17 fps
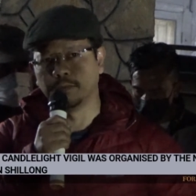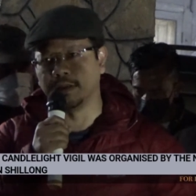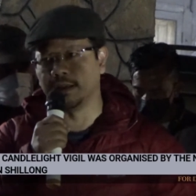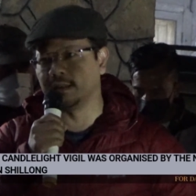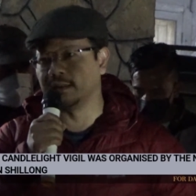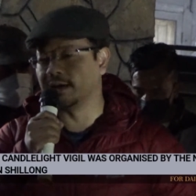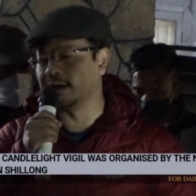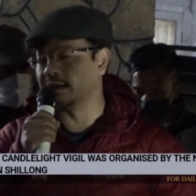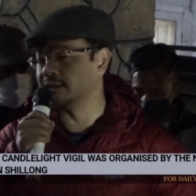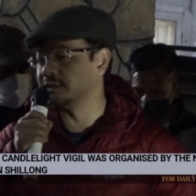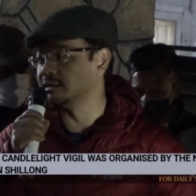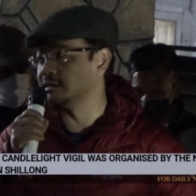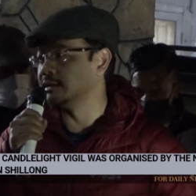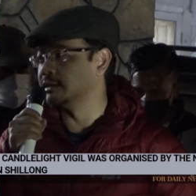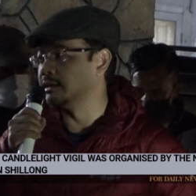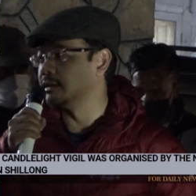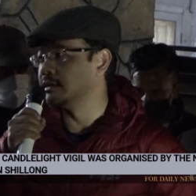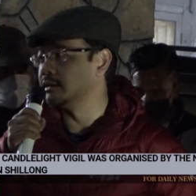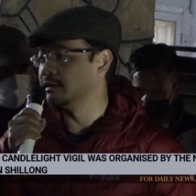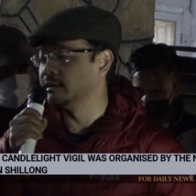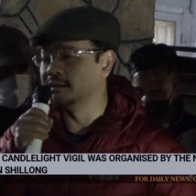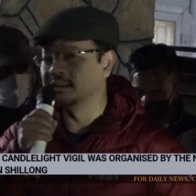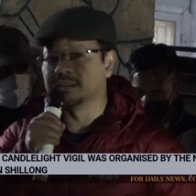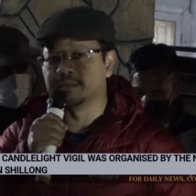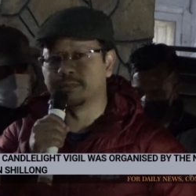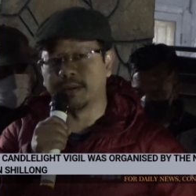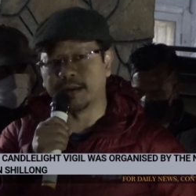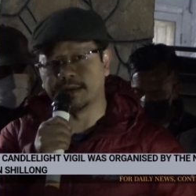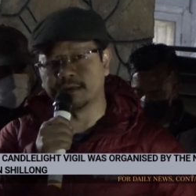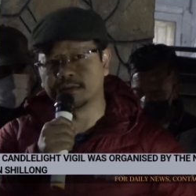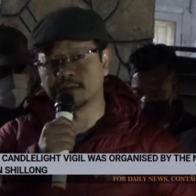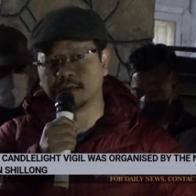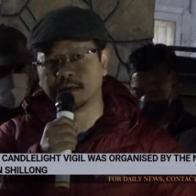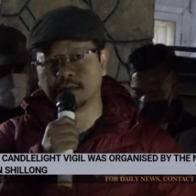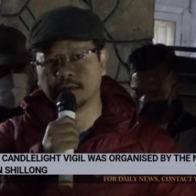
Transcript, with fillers: way that uh, despite